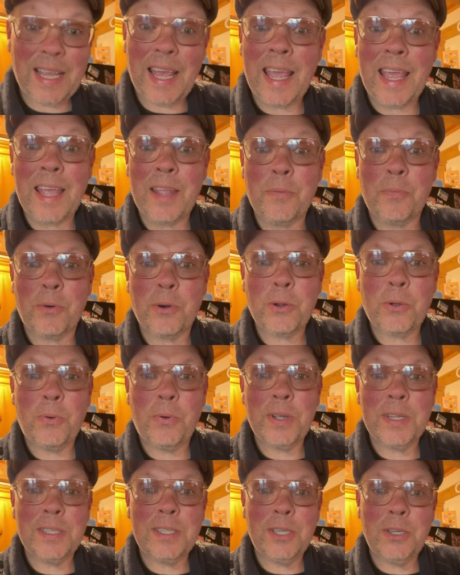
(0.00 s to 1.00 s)
and we're
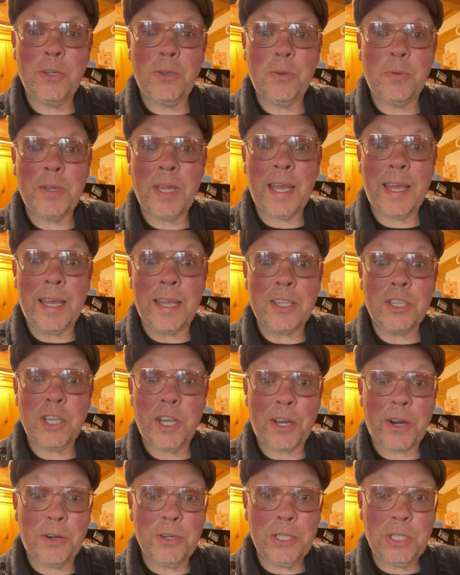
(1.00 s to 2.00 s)
going to
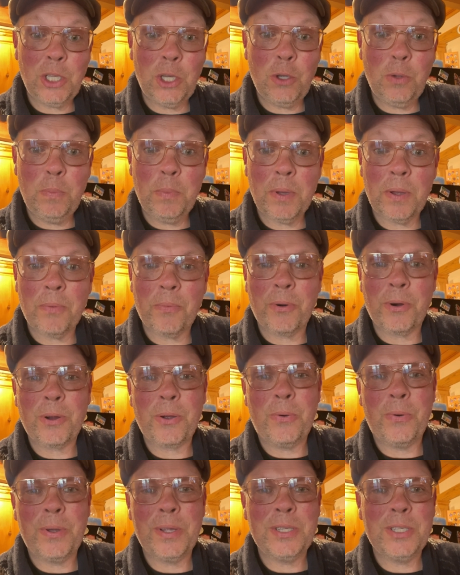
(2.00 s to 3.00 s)
check our soup. We're
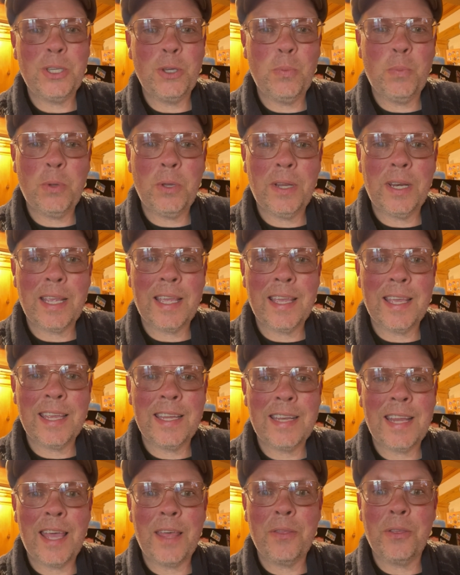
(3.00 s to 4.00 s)
going to put
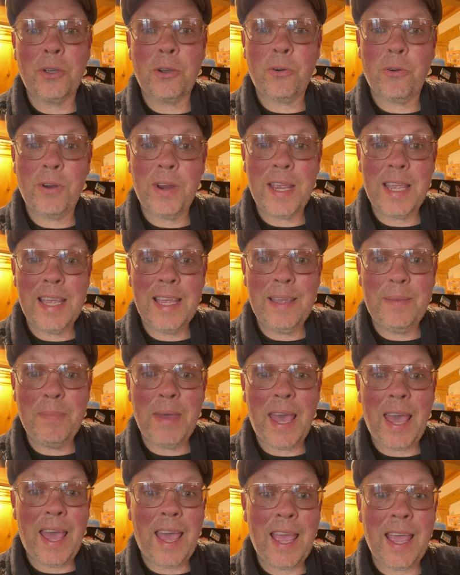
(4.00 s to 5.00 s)
in the
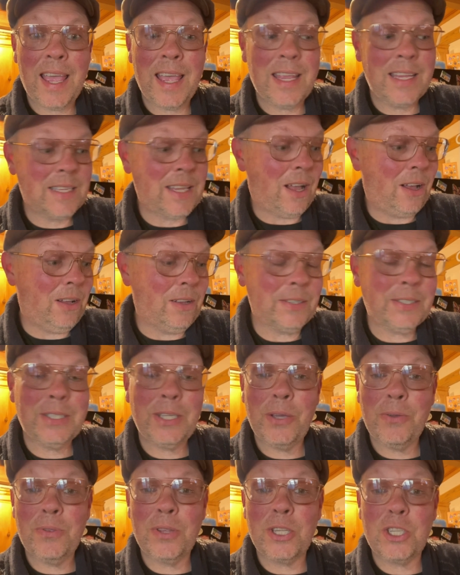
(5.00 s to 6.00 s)
cream and
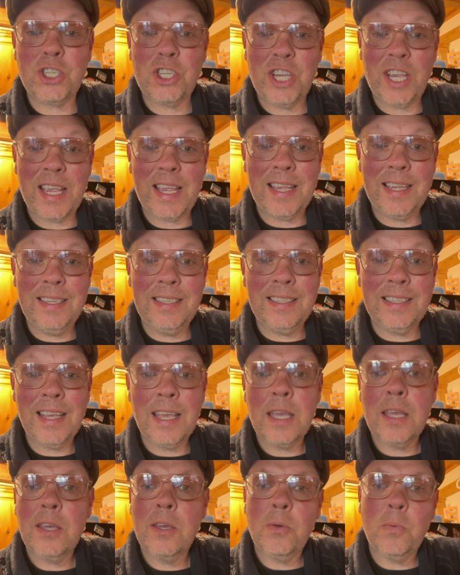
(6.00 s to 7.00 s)
also the cheese
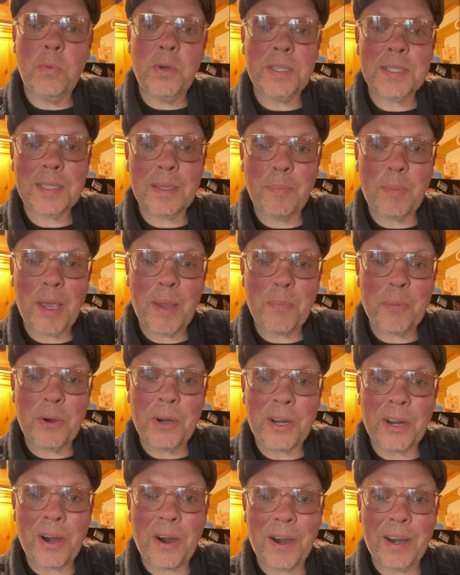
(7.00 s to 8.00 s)
with some pepper
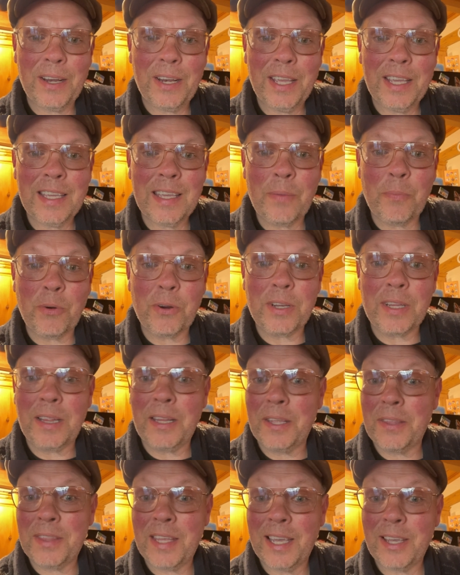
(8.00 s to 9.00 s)
and garlic, and we're going to
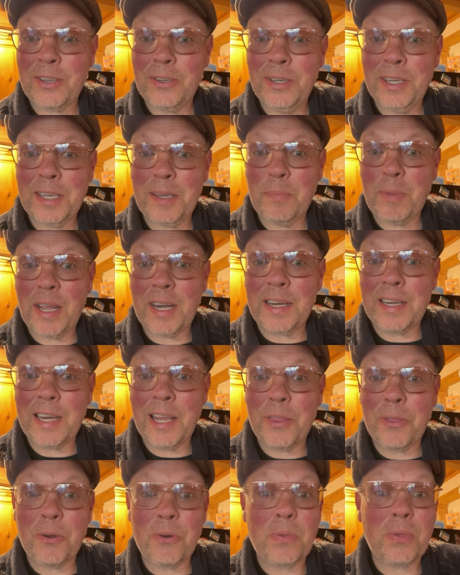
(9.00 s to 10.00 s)
let that cook about
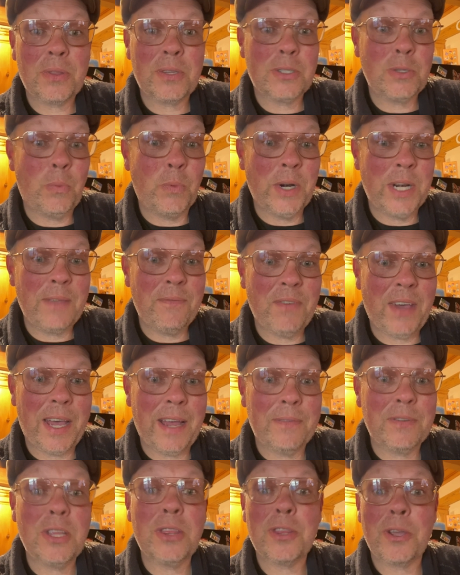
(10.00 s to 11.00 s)
another
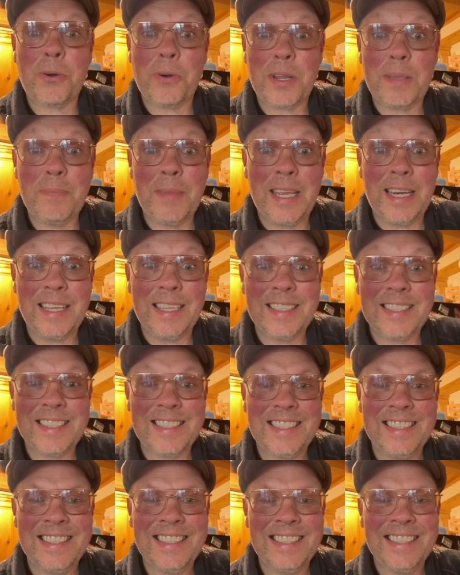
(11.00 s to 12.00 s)
25 to 30
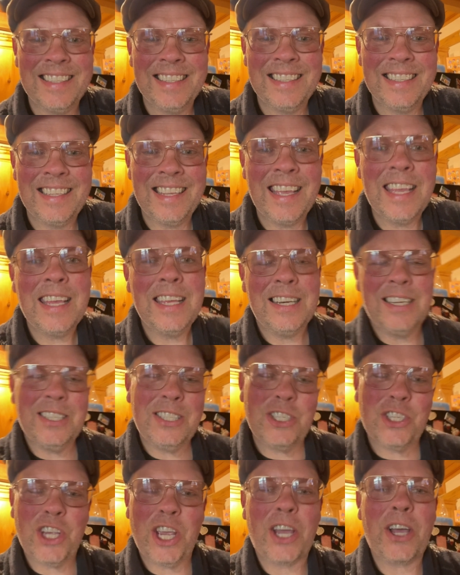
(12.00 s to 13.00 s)
minutes. Let's
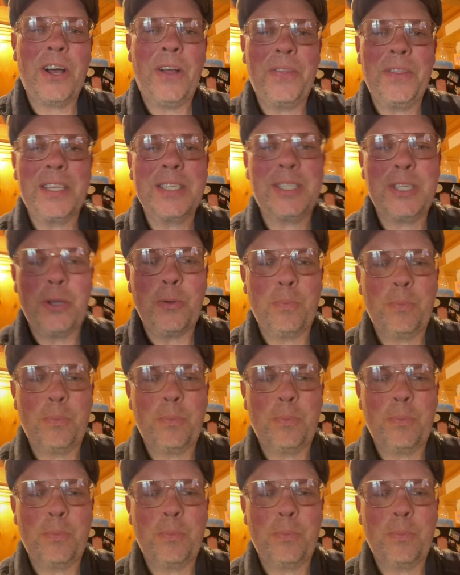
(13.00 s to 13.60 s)
check on the soup.